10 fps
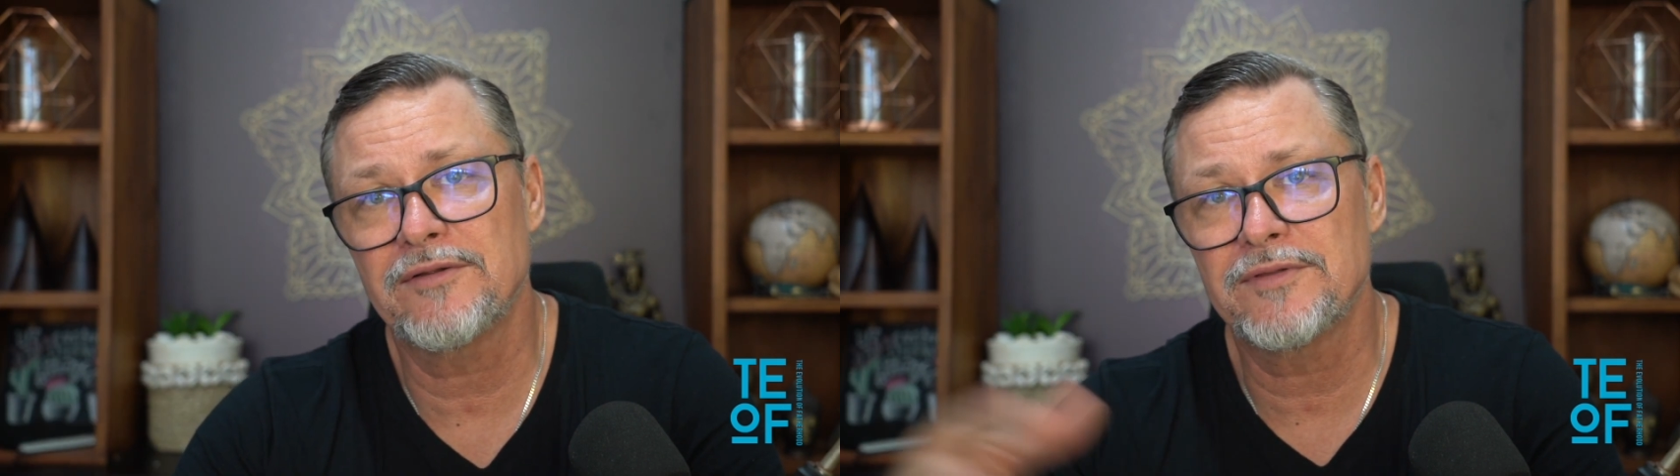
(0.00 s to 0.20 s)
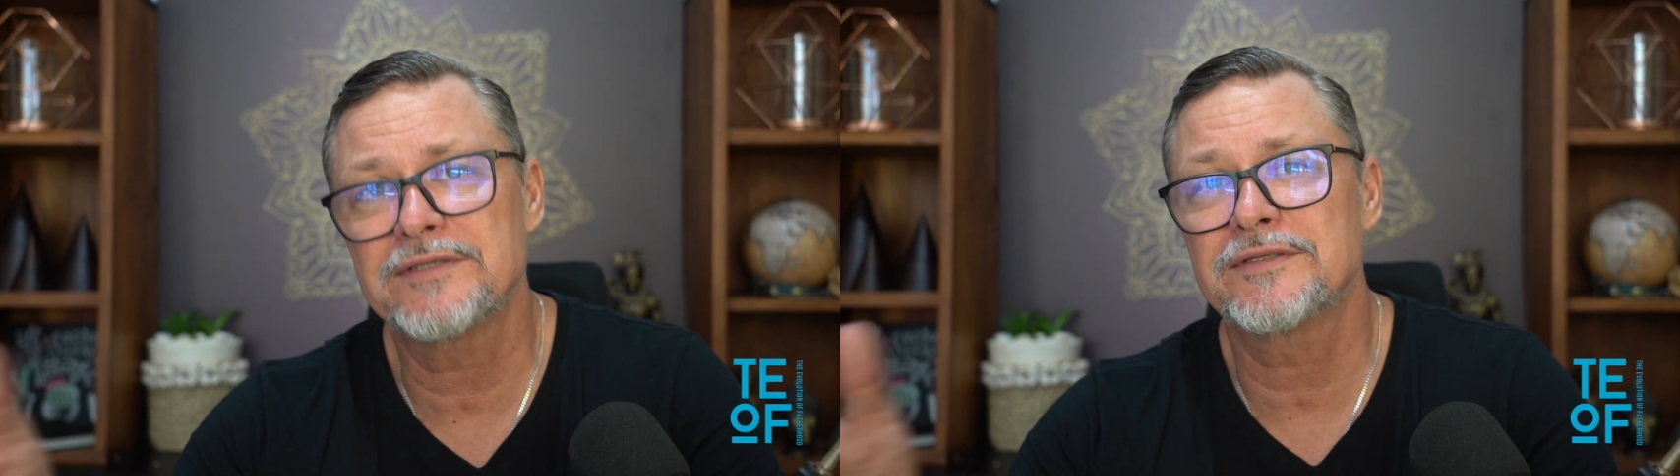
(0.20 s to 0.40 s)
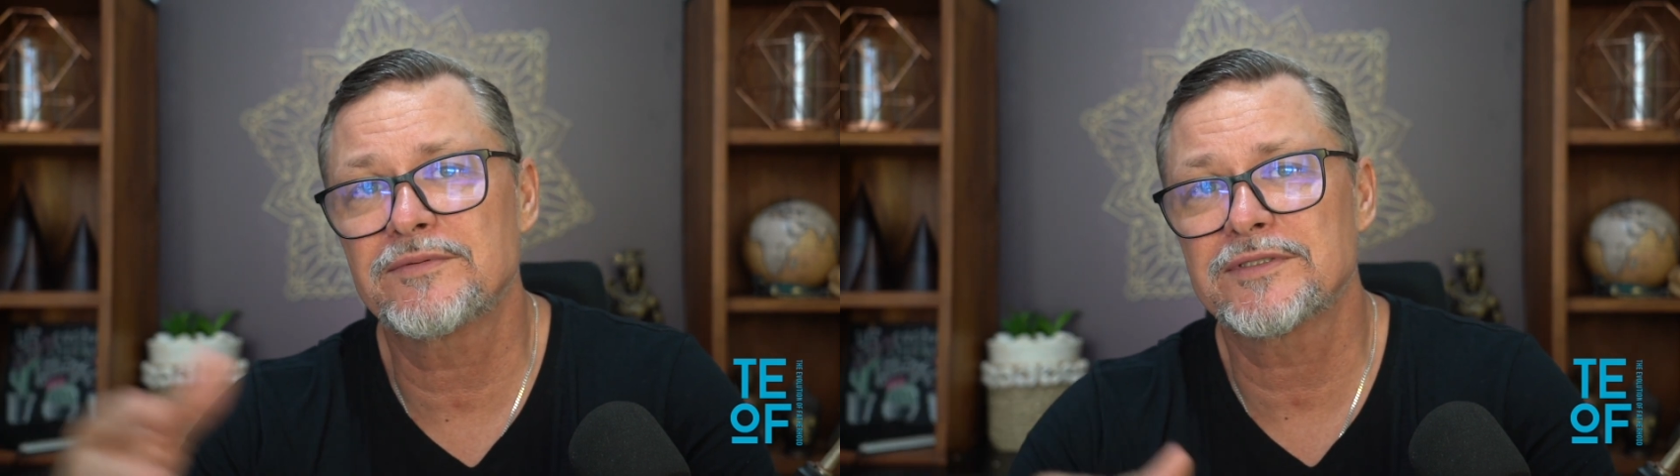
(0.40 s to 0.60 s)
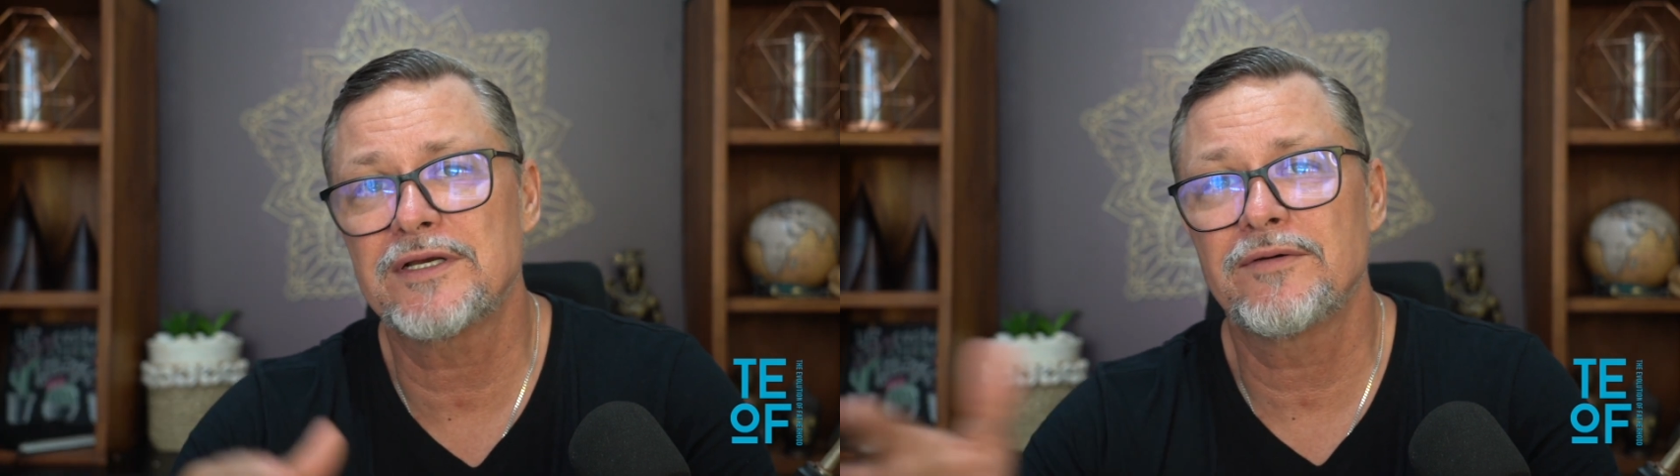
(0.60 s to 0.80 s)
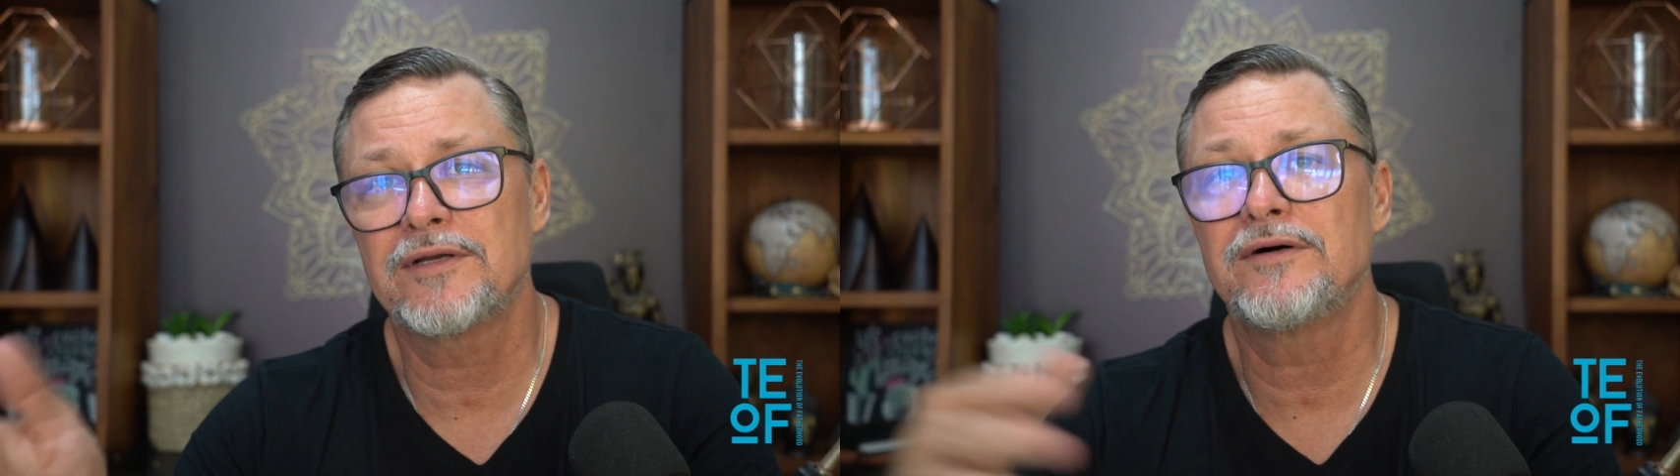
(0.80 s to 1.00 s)
this is what's
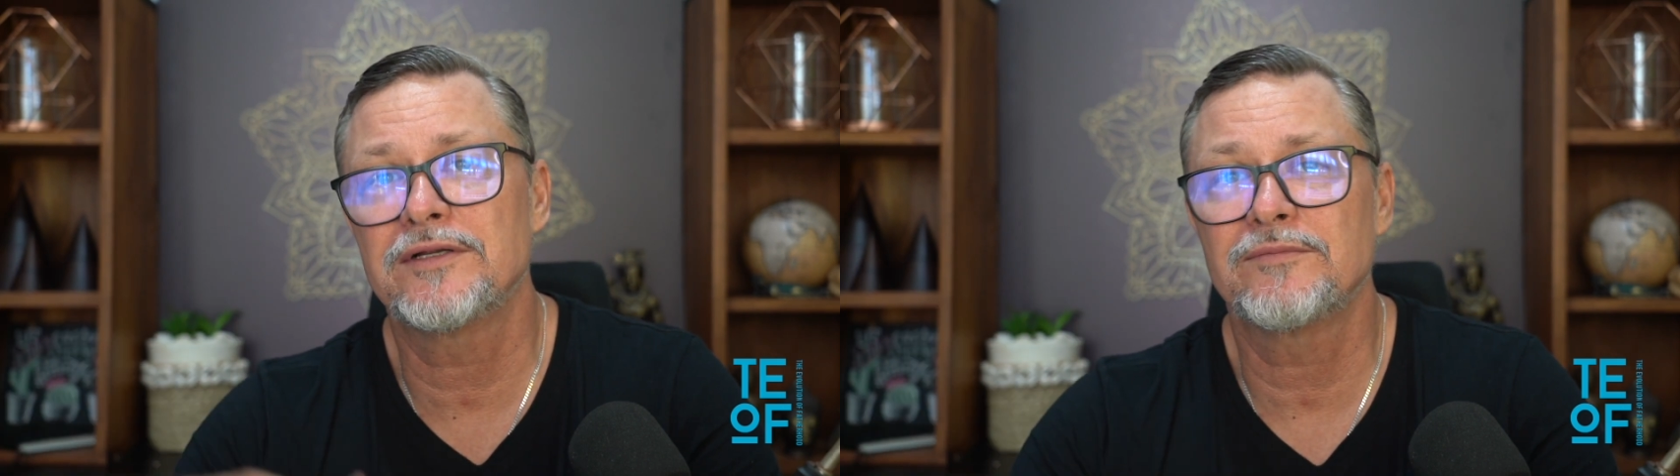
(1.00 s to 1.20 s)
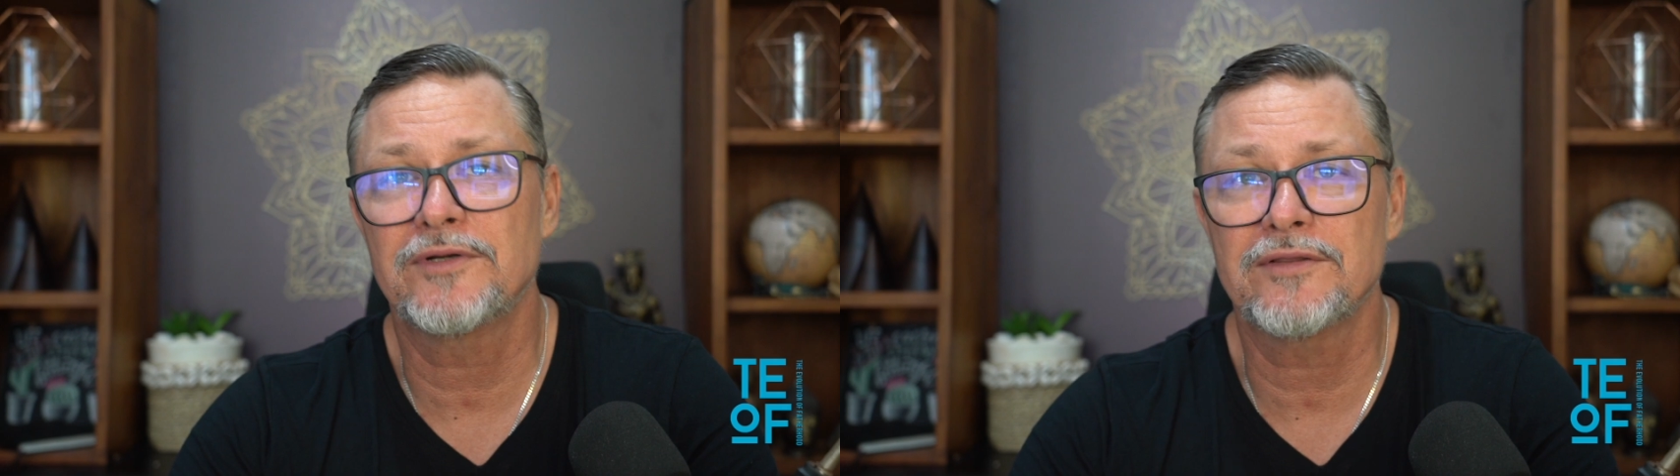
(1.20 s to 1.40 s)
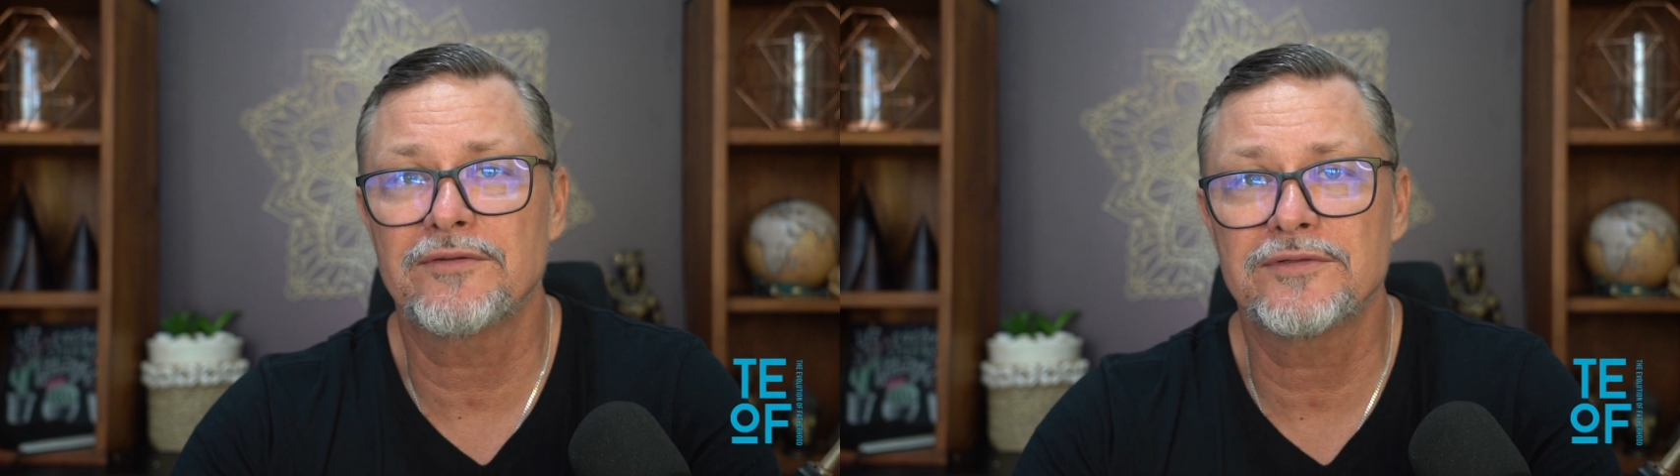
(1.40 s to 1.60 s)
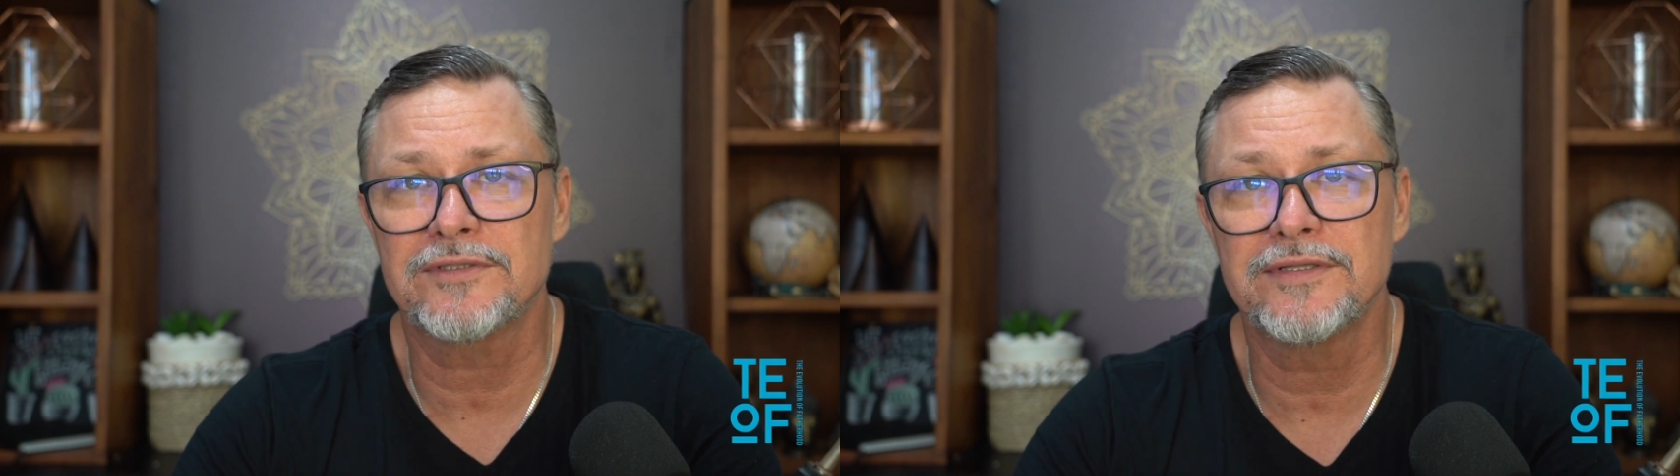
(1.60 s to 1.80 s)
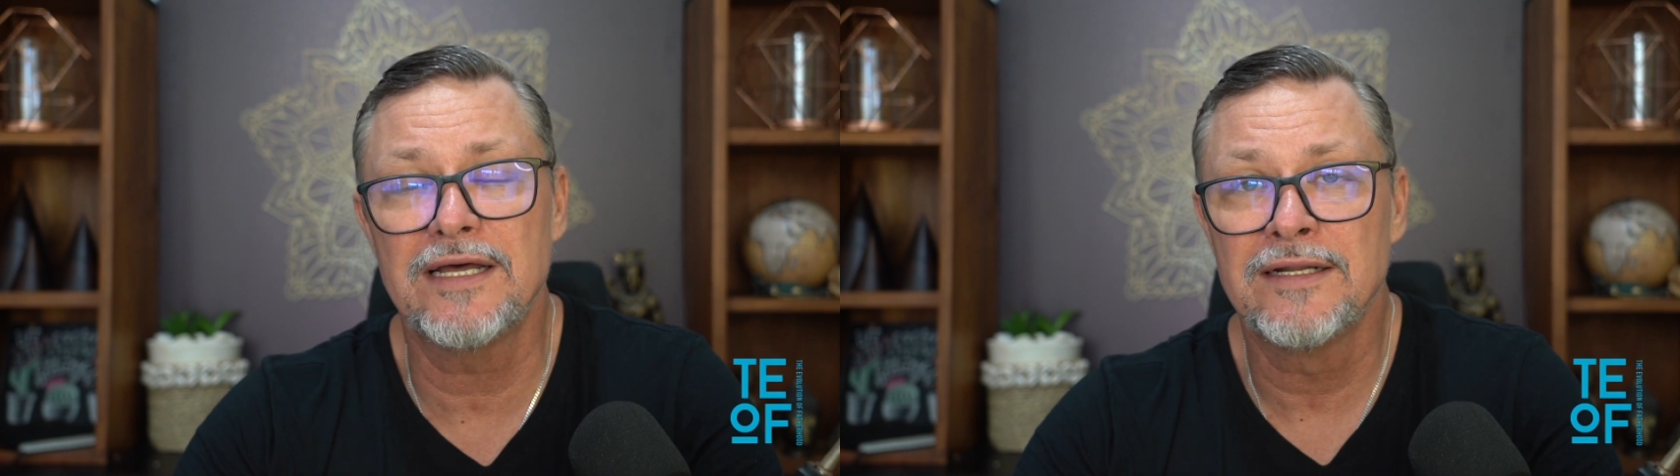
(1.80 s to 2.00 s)
going on, and what are your thoughts
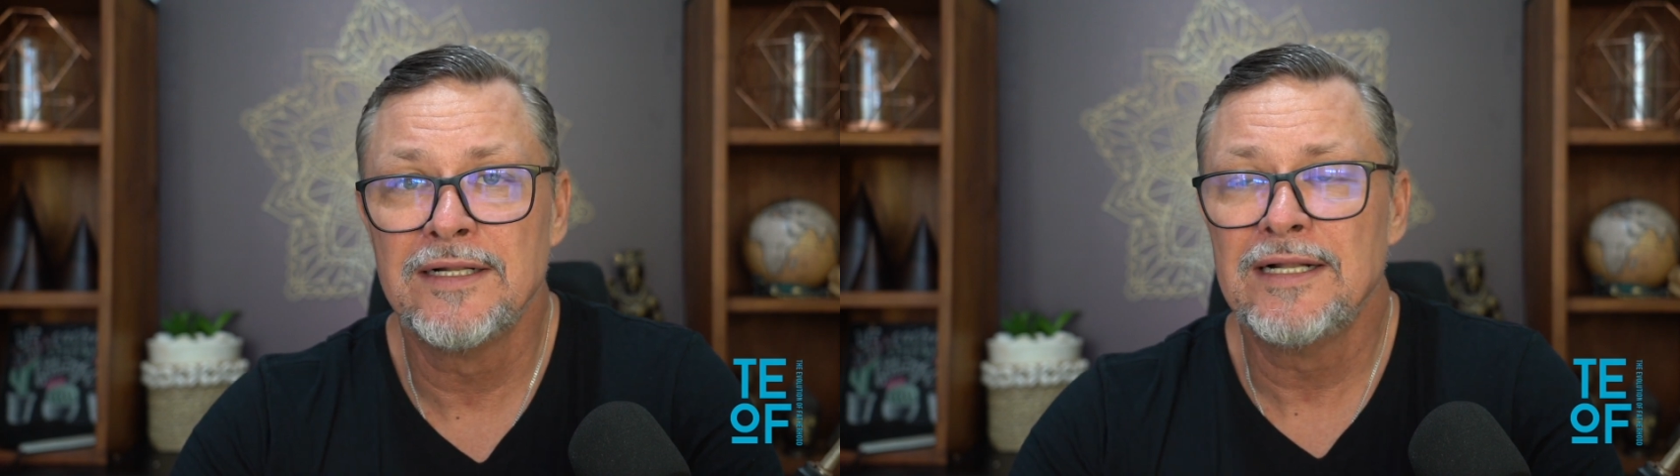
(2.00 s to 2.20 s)
on that?